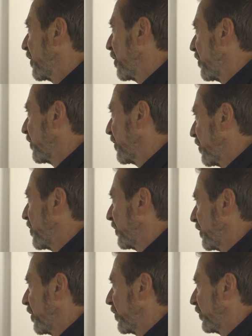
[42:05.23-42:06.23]
and over and
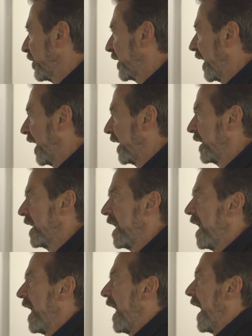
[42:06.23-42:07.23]
over and over again.
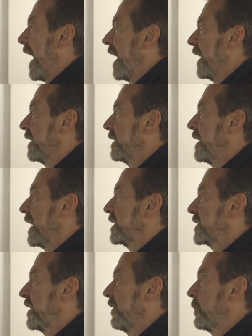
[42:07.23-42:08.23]
And
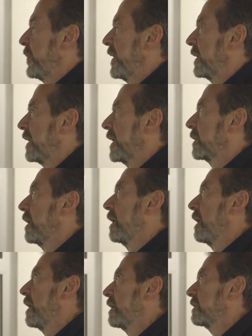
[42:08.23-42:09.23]
instead of it being like,
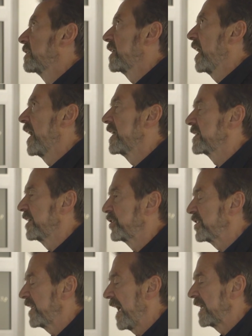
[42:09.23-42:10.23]
oh, God, it's such
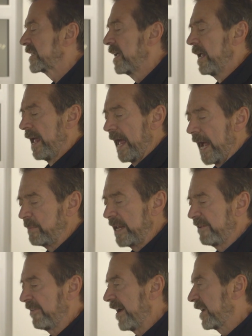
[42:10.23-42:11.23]
a task. How
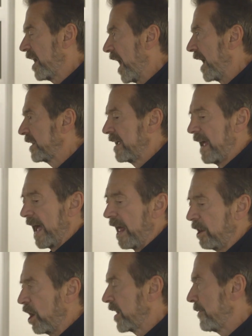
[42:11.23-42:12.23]
many have I got?
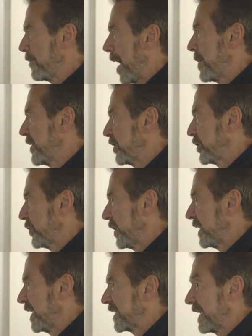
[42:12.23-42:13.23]
How long have I been
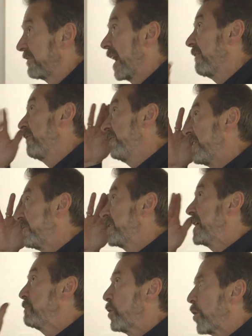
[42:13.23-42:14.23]
doing this? I've got
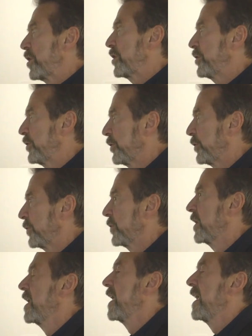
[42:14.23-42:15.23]
50 more to
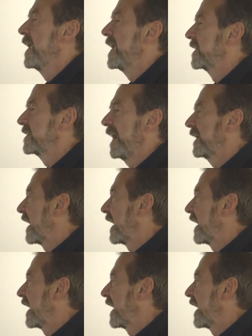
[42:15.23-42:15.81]
do. It's like